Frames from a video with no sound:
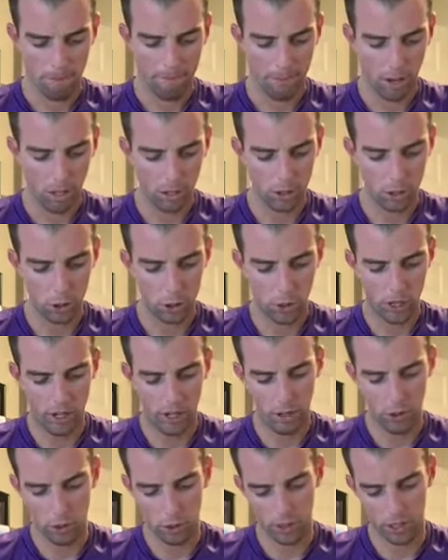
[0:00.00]
Also try
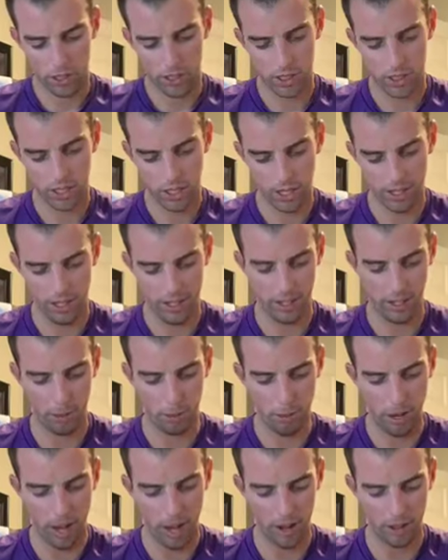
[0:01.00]
to notice any
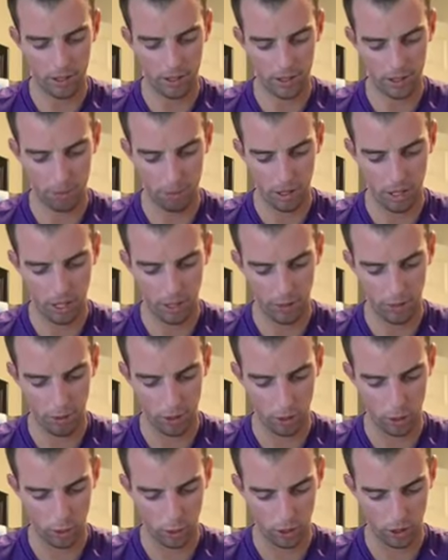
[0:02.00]
patterns of
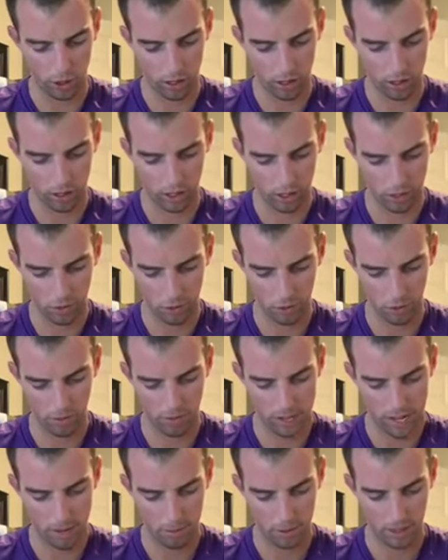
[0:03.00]
behavior at work, with
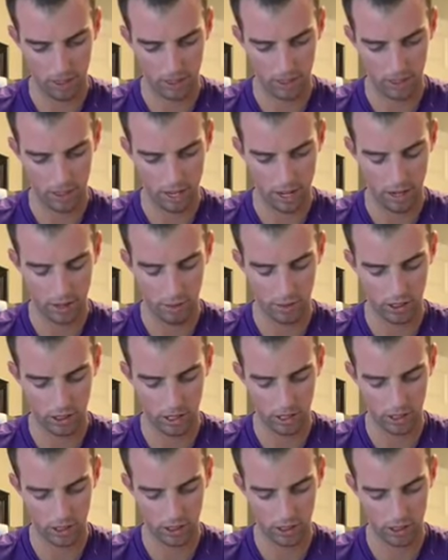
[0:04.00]
family, and in
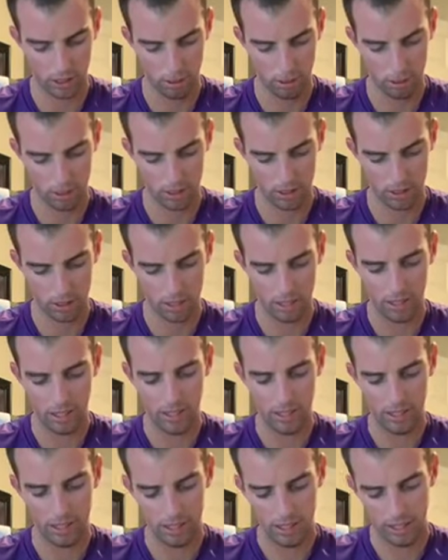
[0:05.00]
relationships.
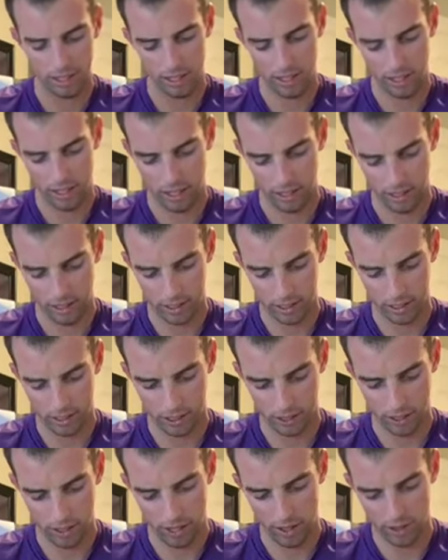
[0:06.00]
And
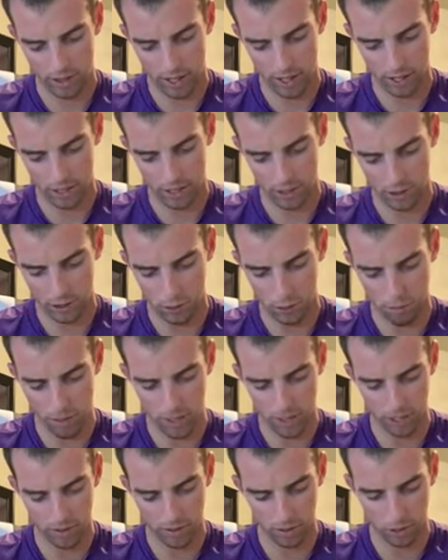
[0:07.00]
consider how they too may
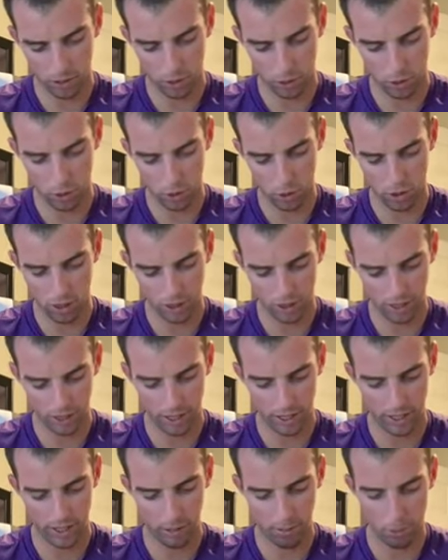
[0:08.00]
give a clue to
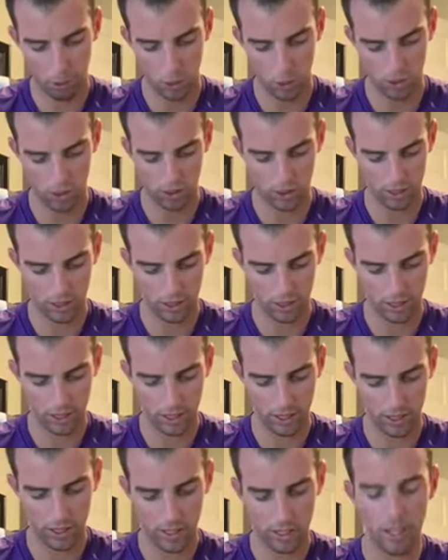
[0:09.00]
any emotions
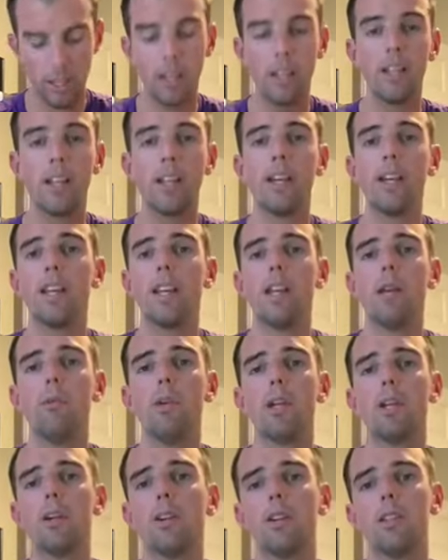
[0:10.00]
that
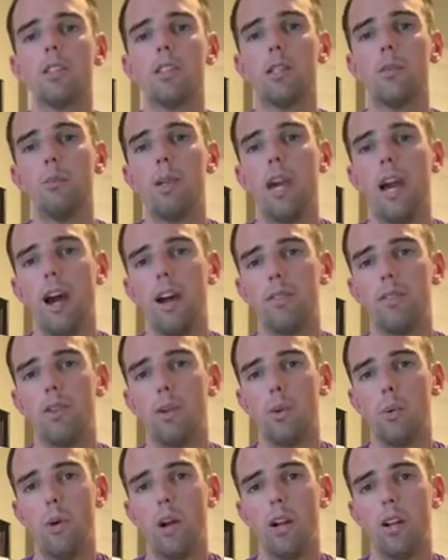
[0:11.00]
may currently be out of
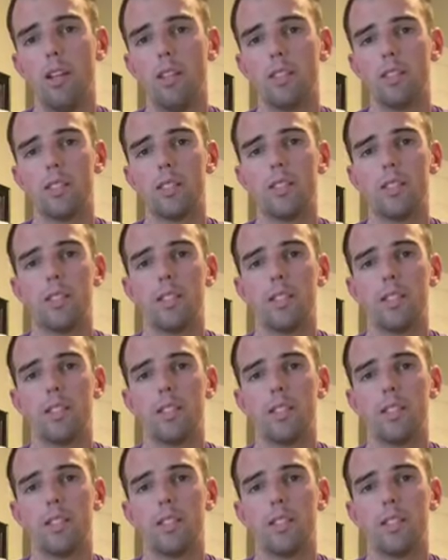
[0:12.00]
your awareness.